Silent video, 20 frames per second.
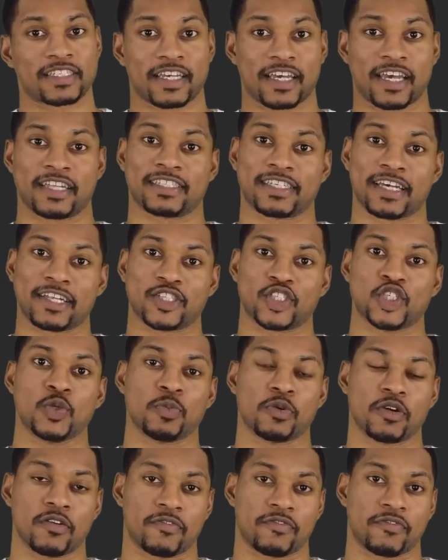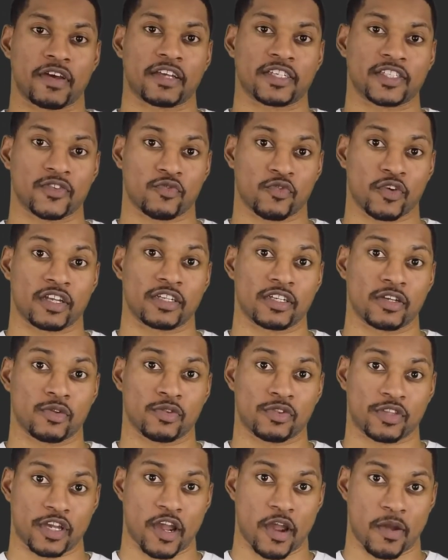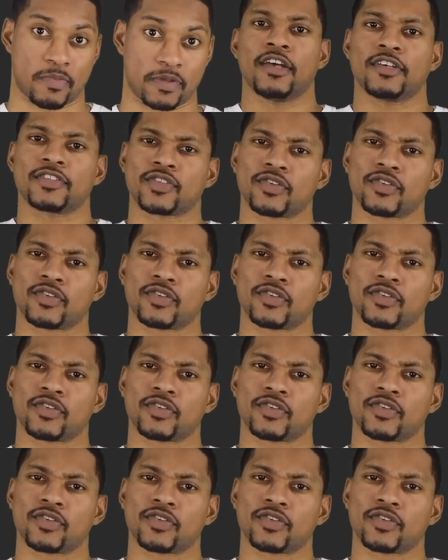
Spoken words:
the anti-tumor effects of radiotherapy.